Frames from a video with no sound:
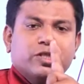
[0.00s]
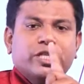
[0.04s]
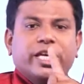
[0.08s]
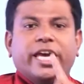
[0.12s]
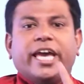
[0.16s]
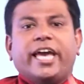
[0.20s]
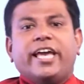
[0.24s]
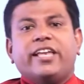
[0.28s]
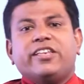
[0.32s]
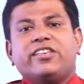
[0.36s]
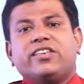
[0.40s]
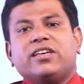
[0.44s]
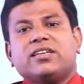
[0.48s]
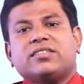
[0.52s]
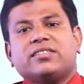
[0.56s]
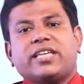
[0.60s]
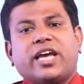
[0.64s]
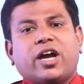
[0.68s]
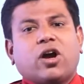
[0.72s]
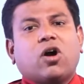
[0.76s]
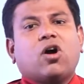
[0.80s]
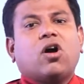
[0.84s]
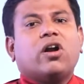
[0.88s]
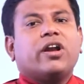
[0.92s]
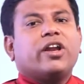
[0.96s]
changes
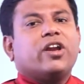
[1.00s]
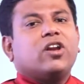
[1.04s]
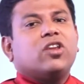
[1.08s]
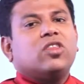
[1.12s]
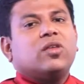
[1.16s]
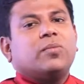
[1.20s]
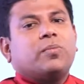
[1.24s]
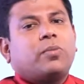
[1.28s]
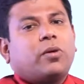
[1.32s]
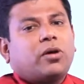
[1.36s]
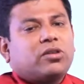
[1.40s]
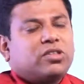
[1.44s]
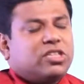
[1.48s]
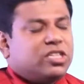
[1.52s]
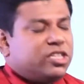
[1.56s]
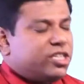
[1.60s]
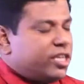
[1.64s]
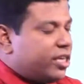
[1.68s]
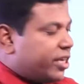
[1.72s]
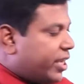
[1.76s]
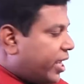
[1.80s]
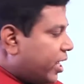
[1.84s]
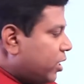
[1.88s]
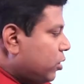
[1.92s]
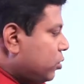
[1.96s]
according to the
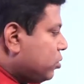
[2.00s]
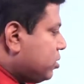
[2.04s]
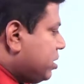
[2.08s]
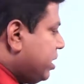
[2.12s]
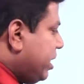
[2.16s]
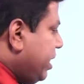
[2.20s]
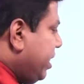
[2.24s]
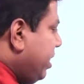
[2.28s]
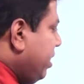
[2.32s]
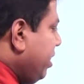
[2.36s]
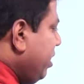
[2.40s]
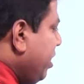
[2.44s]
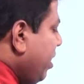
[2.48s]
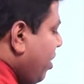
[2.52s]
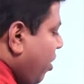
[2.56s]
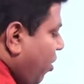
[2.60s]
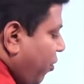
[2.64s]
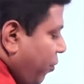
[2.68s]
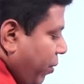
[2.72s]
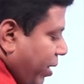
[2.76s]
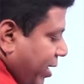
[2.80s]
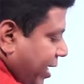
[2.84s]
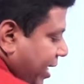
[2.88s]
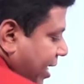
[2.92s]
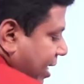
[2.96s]
position. Can you see,
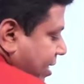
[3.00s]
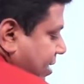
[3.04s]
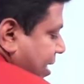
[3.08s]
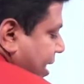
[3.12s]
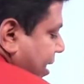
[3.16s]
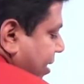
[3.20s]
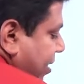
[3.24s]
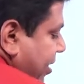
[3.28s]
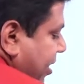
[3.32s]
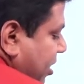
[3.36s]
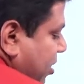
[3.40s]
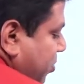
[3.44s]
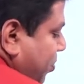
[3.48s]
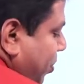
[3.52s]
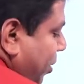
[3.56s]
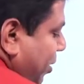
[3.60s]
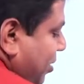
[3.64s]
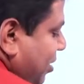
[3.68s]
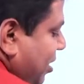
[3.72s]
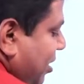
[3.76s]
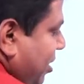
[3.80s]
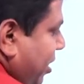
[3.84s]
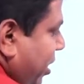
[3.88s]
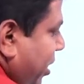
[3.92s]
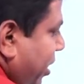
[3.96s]
when it is at this
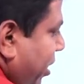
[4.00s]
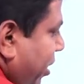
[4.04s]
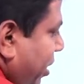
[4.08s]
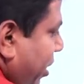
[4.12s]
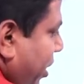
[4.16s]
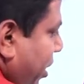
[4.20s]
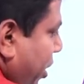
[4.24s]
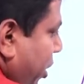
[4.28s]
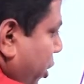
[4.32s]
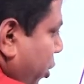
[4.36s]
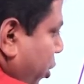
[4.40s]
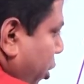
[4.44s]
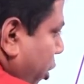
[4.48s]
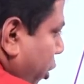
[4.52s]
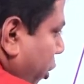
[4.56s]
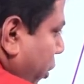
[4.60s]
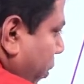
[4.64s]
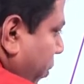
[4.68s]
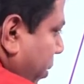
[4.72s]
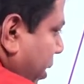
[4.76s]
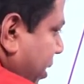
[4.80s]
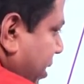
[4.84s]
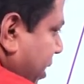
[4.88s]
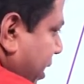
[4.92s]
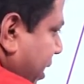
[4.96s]
position, you are going to
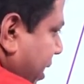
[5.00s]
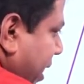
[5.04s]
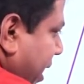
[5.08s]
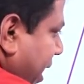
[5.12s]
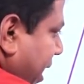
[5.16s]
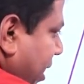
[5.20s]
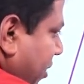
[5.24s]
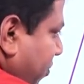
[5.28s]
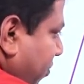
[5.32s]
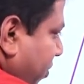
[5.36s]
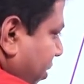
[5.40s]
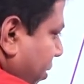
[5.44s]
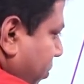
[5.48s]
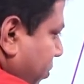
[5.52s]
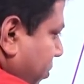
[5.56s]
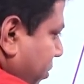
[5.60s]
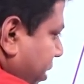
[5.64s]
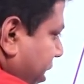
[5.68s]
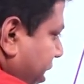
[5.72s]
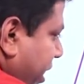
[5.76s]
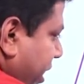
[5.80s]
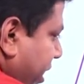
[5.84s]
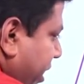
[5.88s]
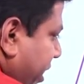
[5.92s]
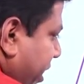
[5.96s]
measure the length from
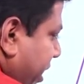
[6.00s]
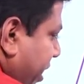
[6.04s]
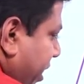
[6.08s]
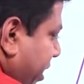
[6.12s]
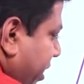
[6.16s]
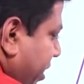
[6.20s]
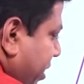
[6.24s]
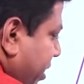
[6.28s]
here.